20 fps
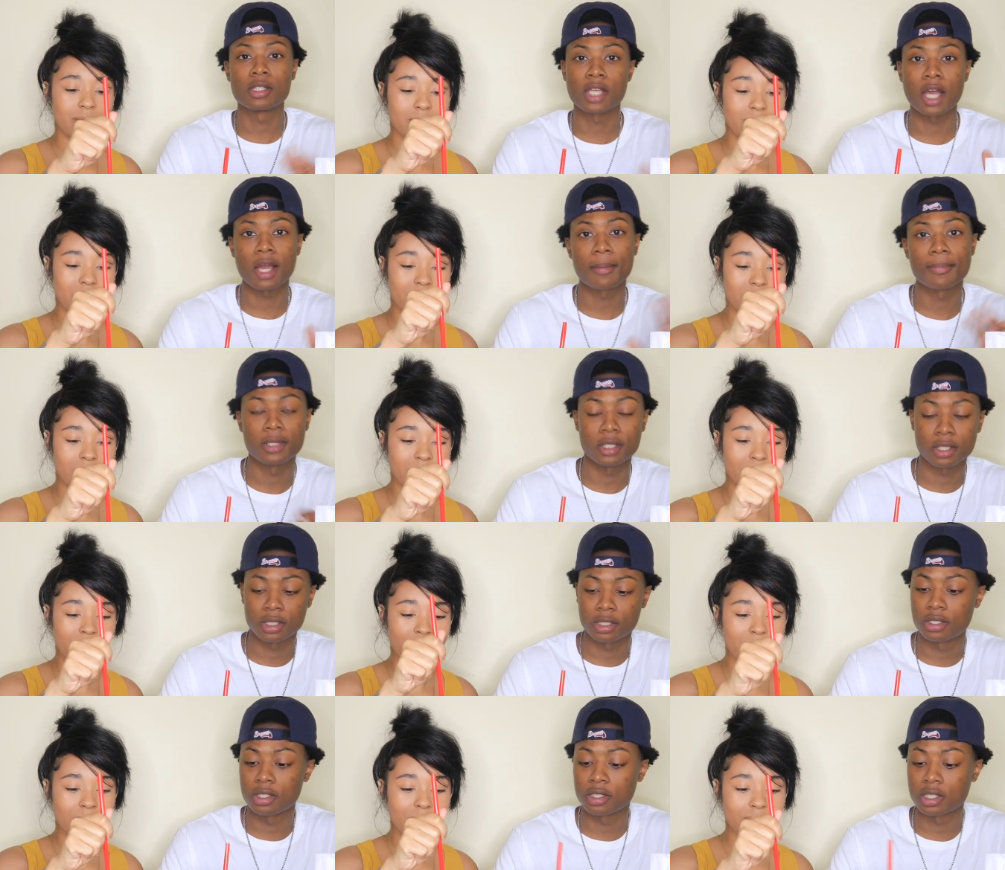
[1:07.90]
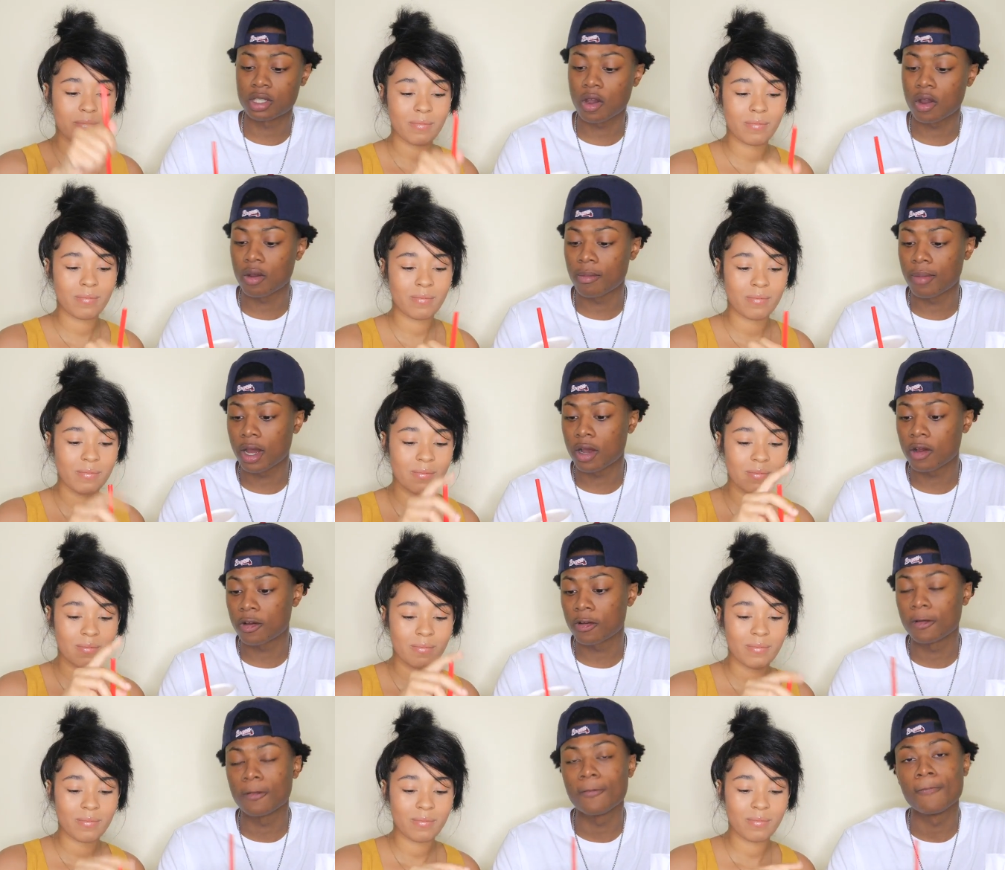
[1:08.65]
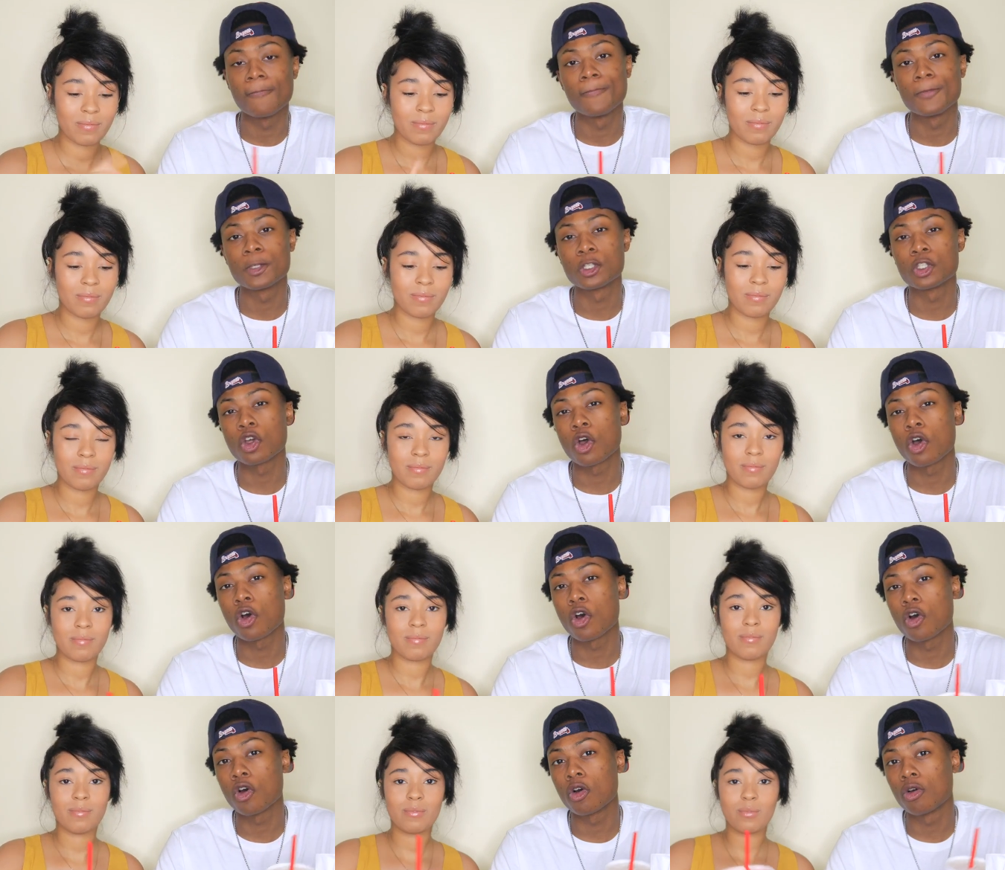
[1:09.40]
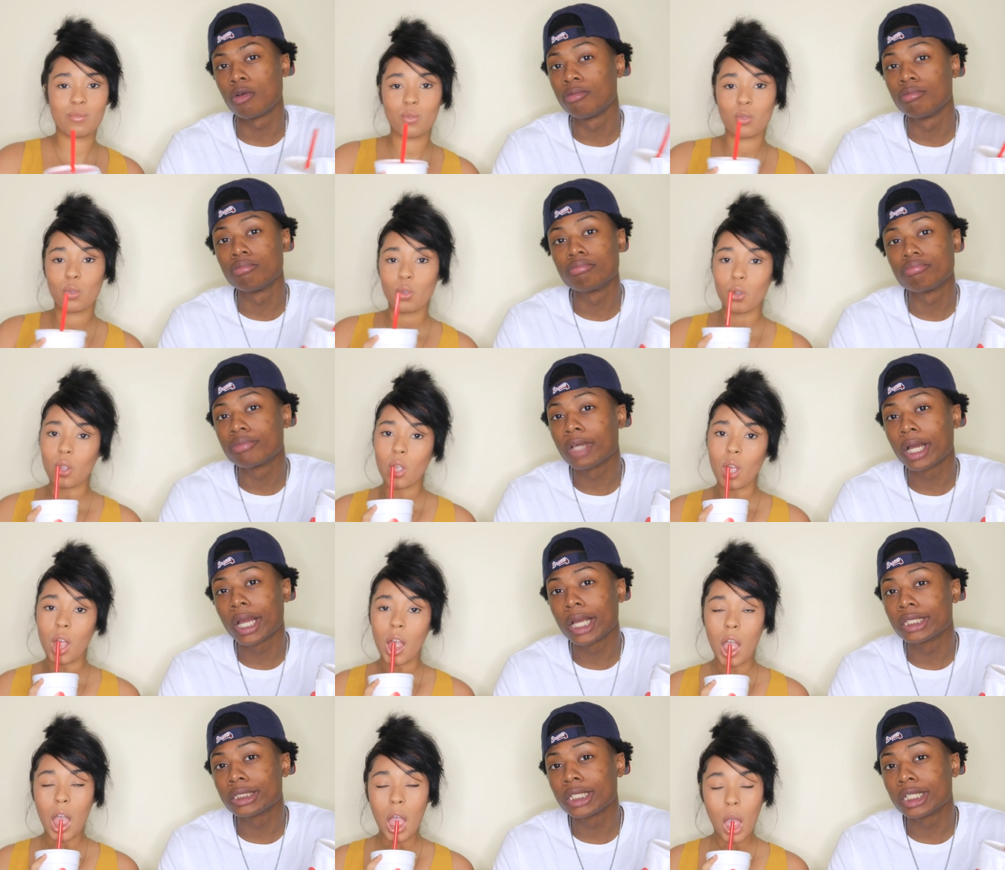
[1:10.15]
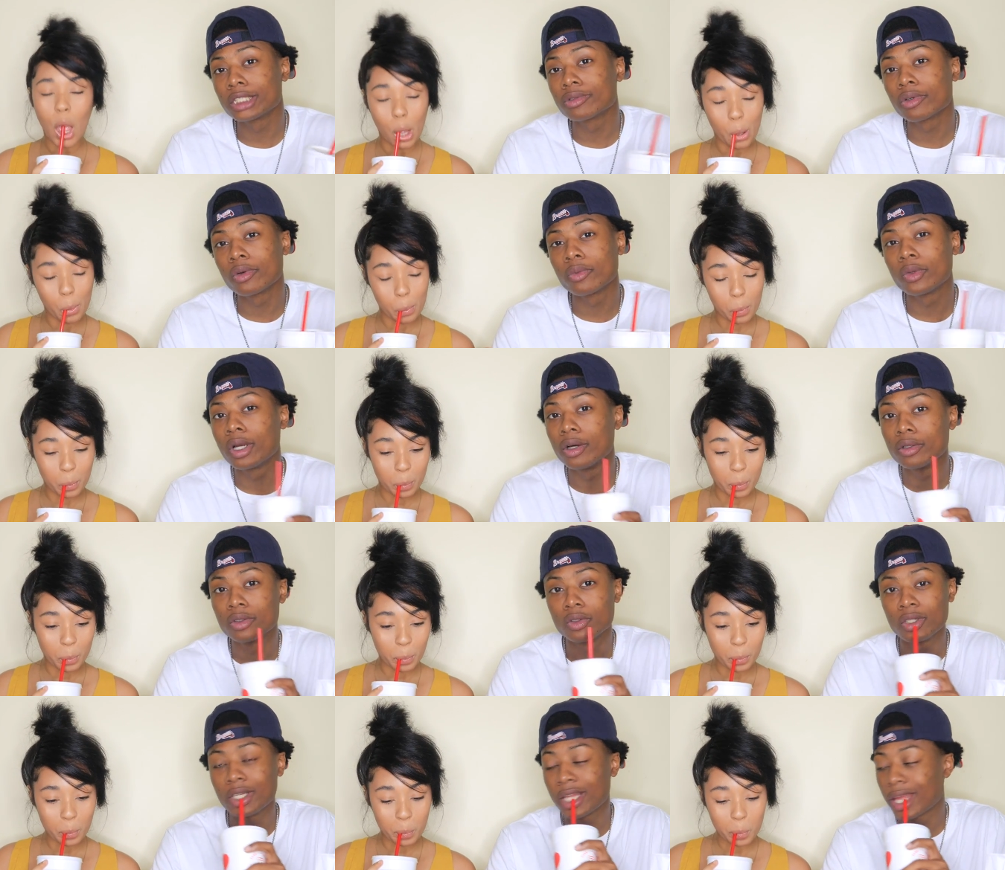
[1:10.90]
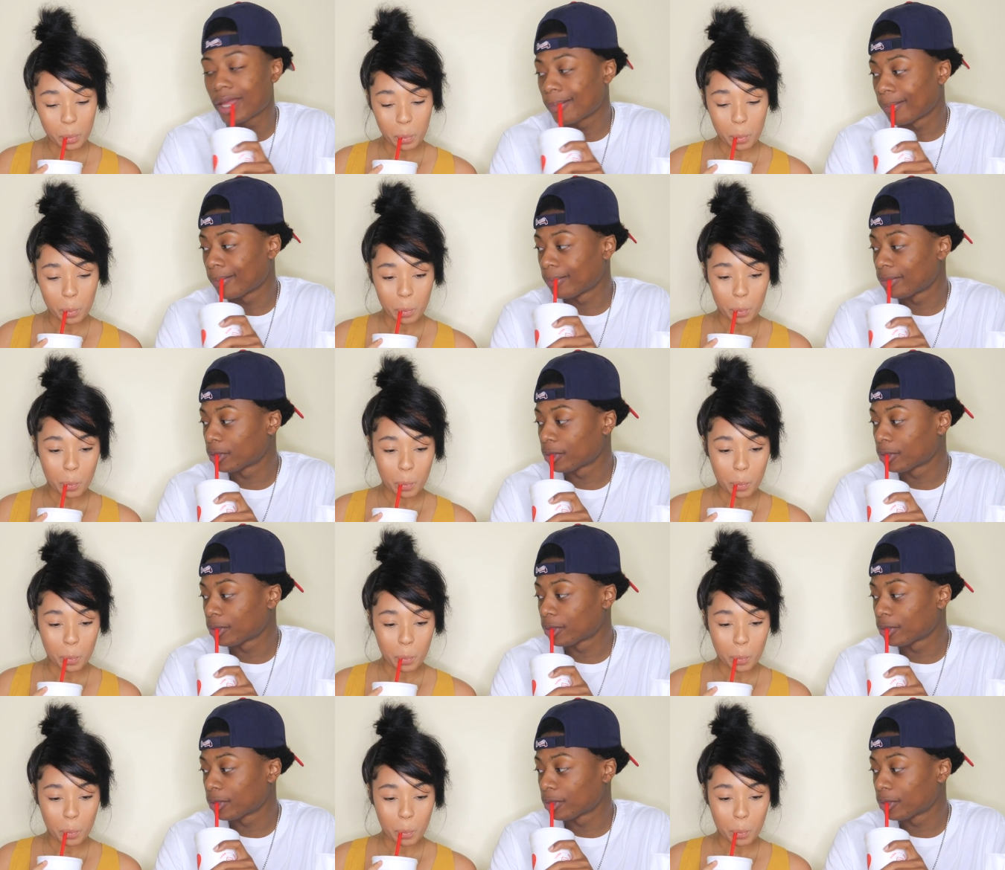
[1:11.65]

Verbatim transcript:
Speaker 1: topics to talk about. So I guess that's what we're gonna do today.